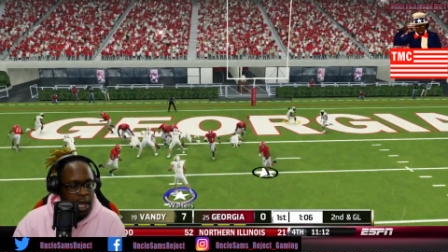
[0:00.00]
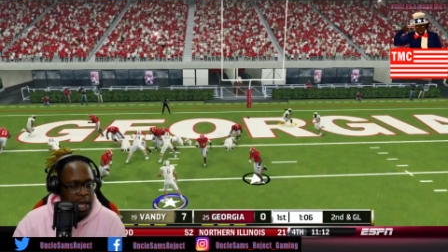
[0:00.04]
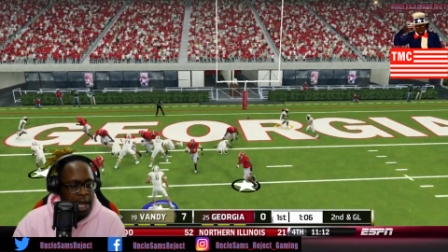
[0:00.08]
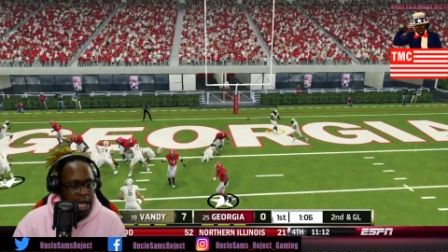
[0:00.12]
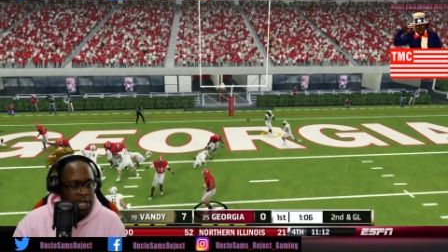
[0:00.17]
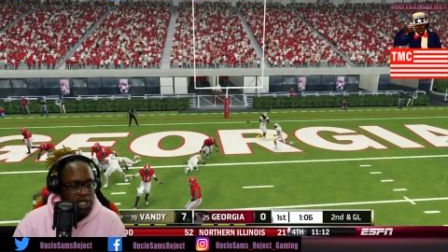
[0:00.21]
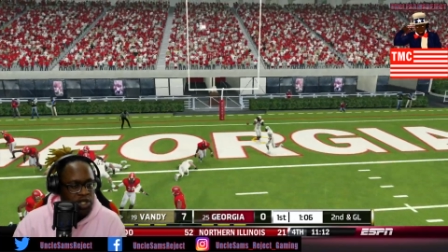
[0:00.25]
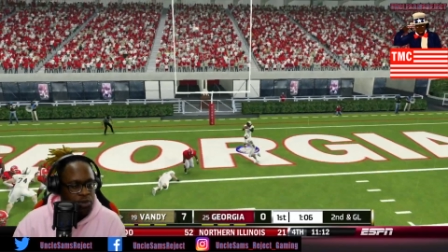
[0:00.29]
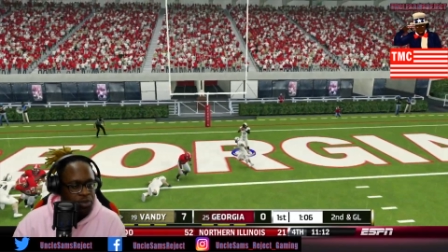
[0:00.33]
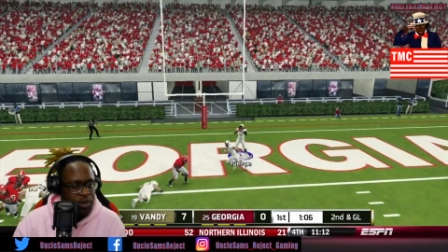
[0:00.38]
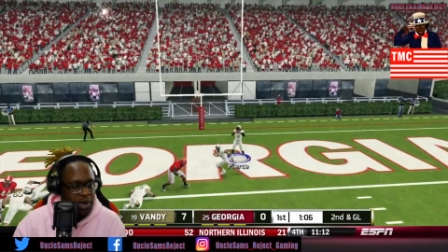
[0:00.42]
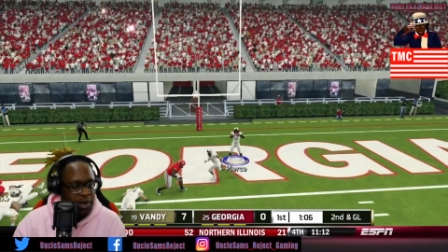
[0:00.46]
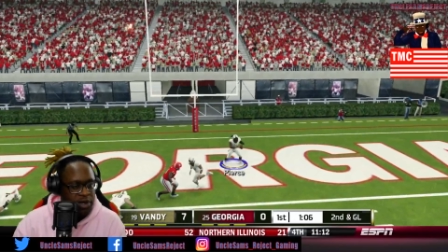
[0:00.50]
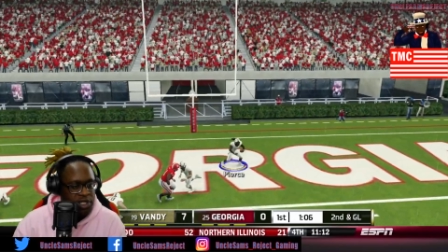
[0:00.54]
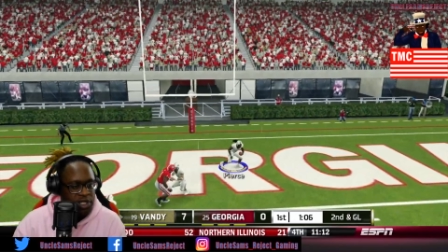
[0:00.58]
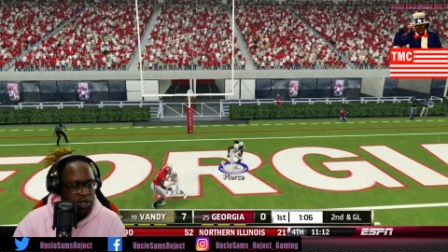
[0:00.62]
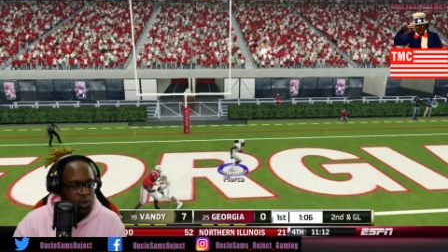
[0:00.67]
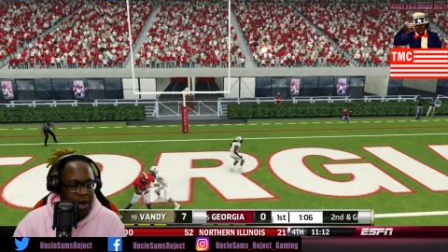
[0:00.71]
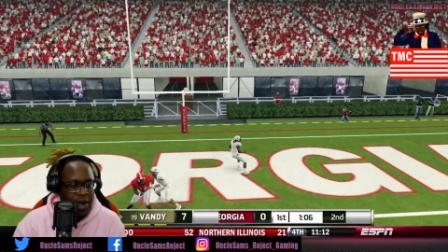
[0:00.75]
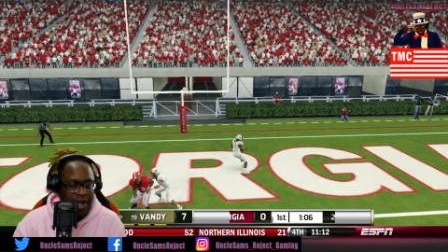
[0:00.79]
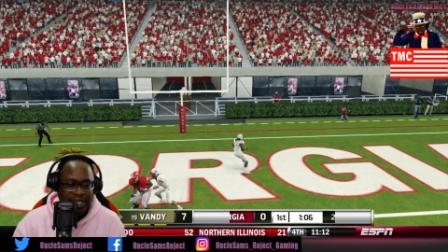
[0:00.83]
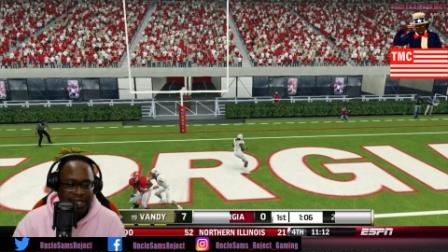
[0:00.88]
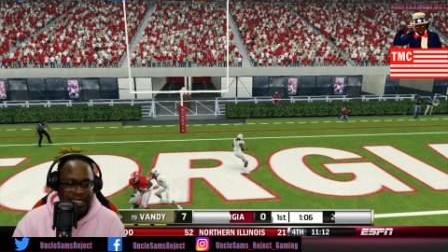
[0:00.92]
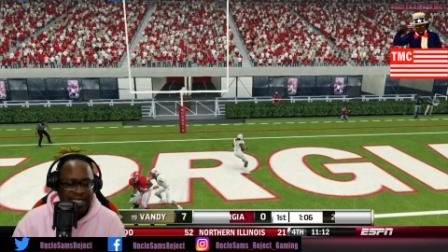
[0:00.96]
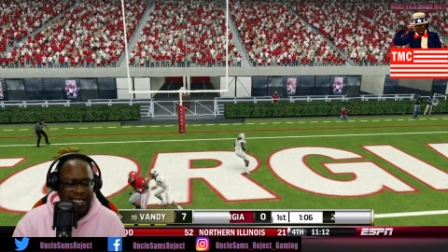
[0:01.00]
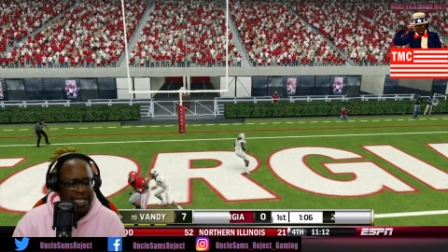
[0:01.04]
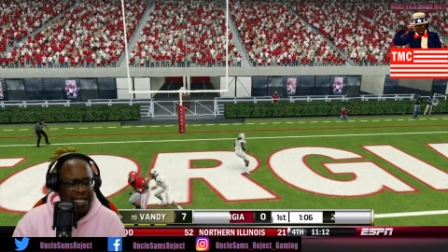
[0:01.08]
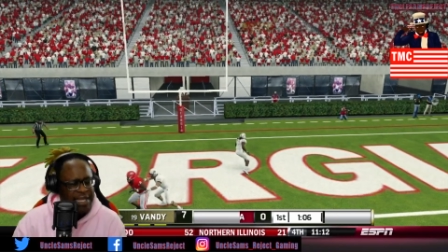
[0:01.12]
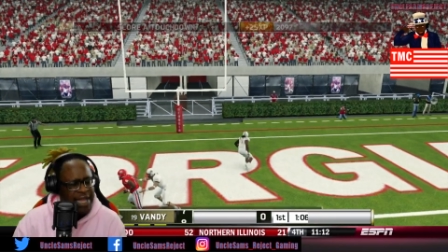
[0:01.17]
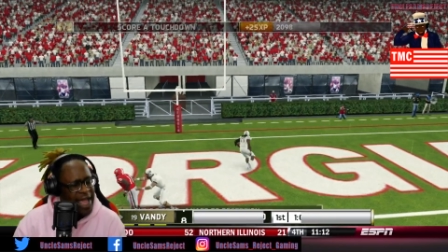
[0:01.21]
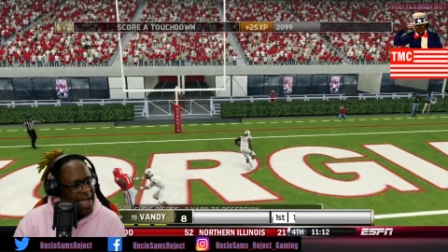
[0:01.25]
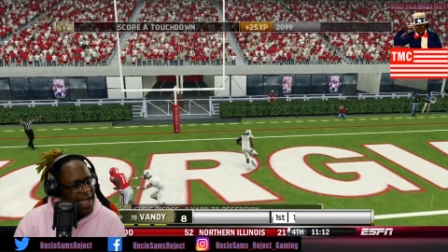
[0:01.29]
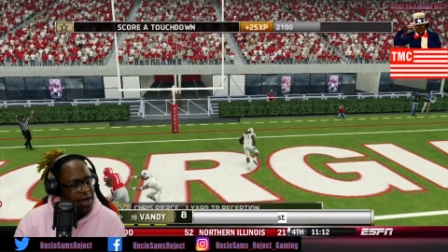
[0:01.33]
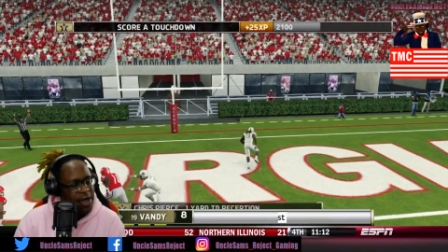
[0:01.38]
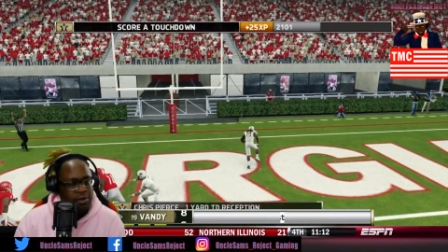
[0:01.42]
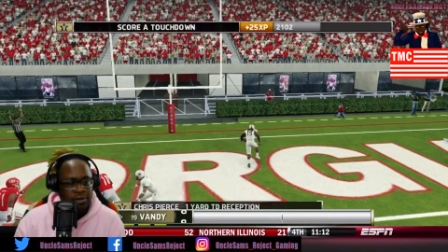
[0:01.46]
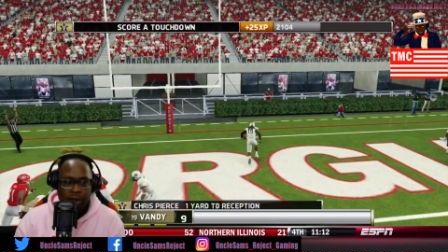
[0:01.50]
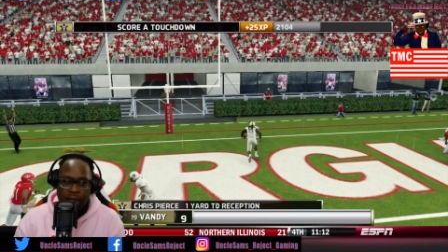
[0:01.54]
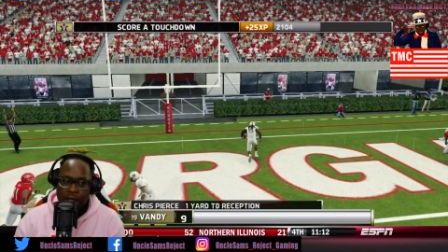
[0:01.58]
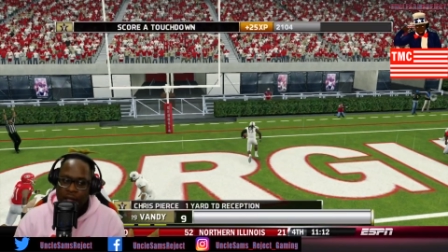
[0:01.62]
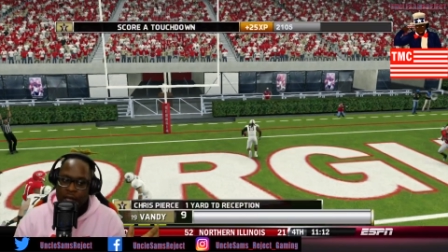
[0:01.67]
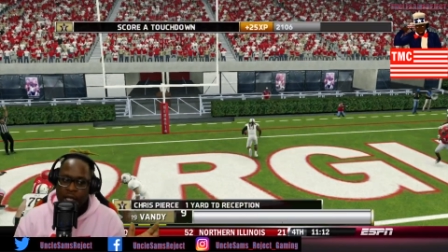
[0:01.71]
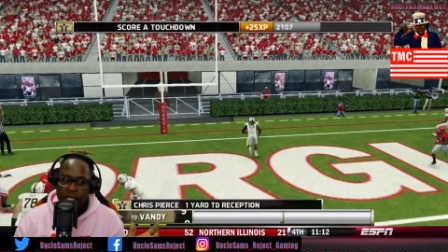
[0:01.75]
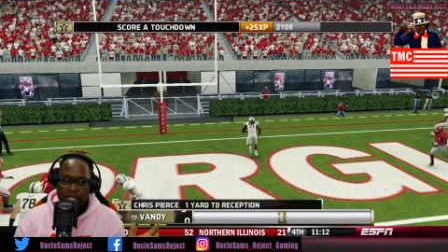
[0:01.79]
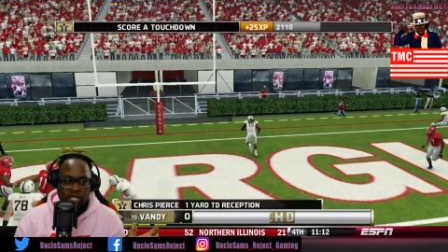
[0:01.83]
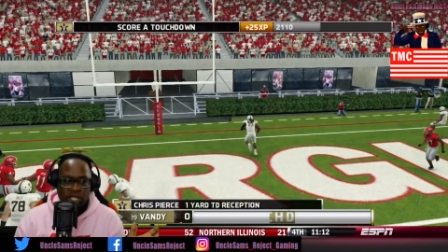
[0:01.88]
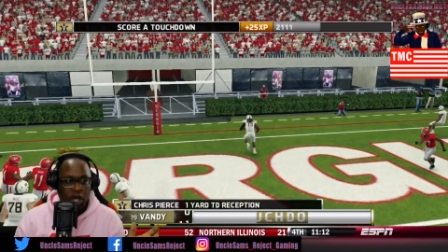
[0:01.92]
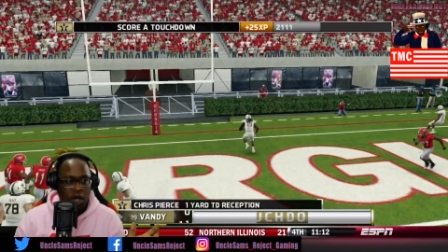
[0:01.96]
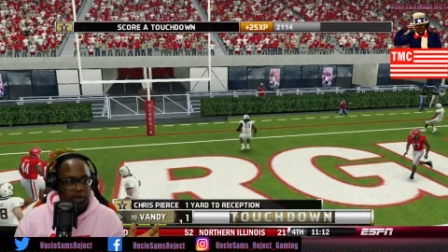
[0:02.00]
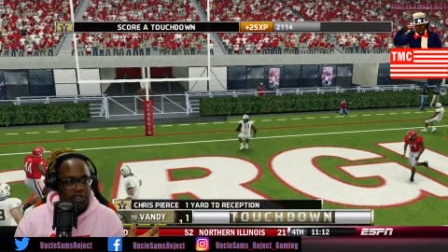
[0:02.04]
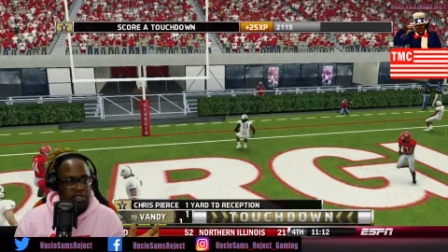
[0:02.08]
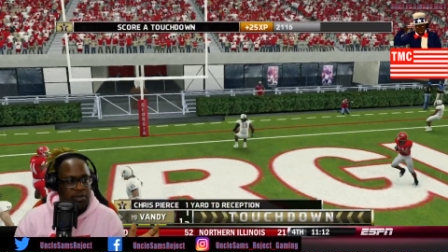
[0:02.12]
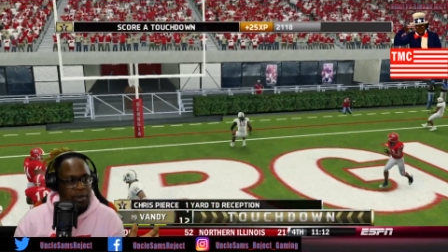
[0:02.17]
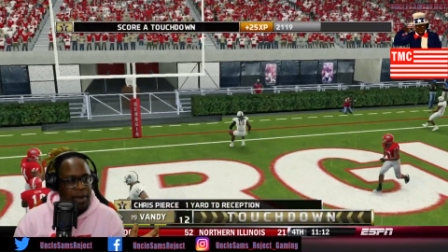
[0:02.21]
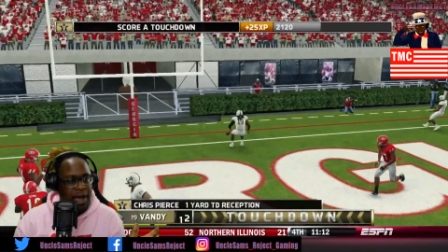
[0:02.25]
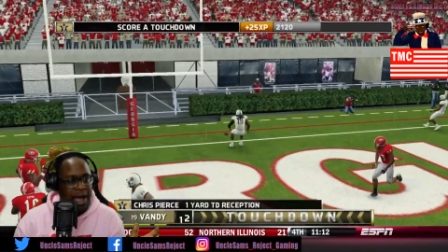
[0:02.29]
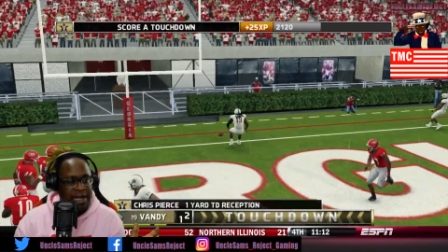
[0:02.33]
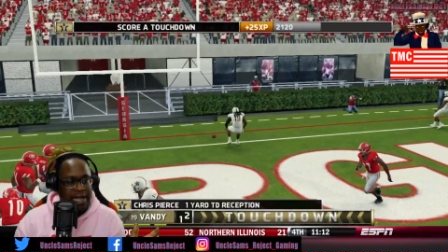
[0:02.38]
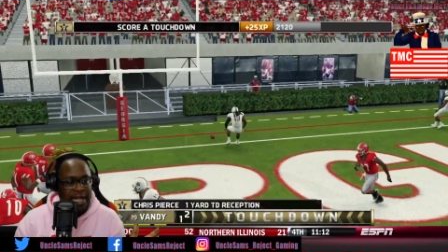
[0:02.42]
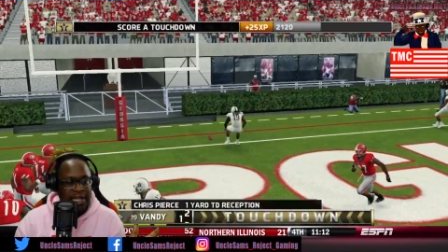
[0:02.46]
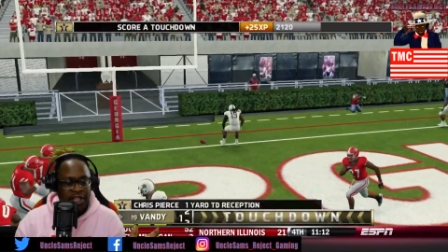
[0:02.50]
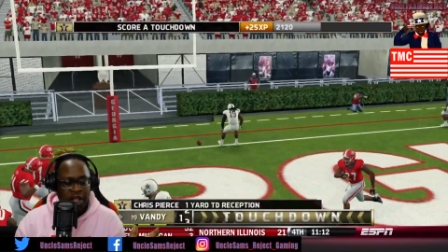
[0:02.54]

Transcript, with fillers: I got you, Pierce. Way to sit down. Soft spot.